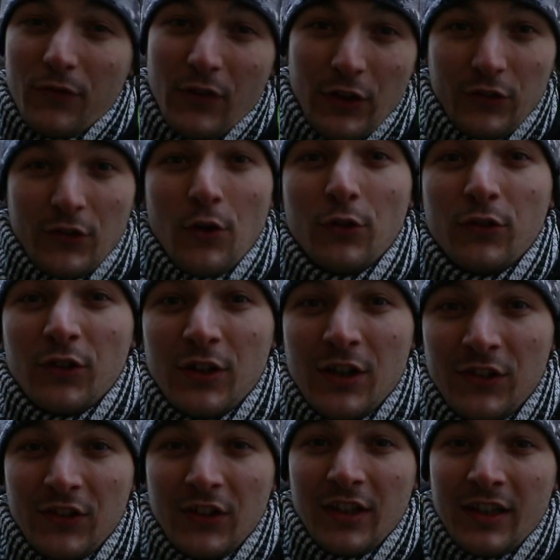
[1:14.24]
frescoes on
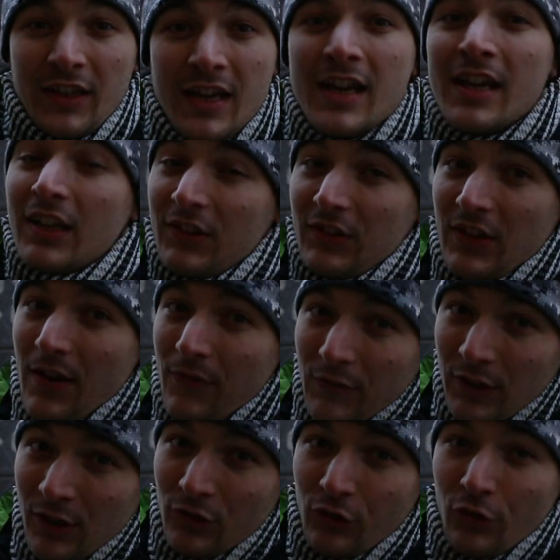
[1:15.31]
its ceiling. It's
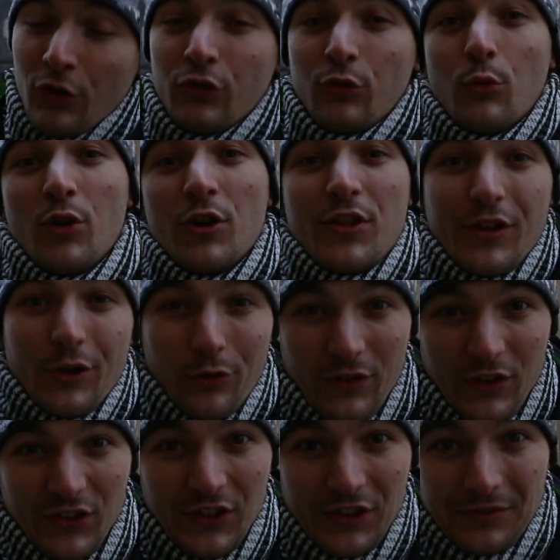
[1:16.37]
definitely a church worth your
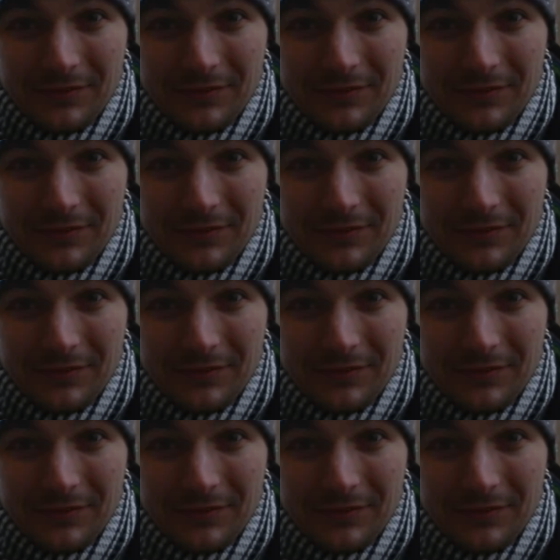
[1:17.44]
visit.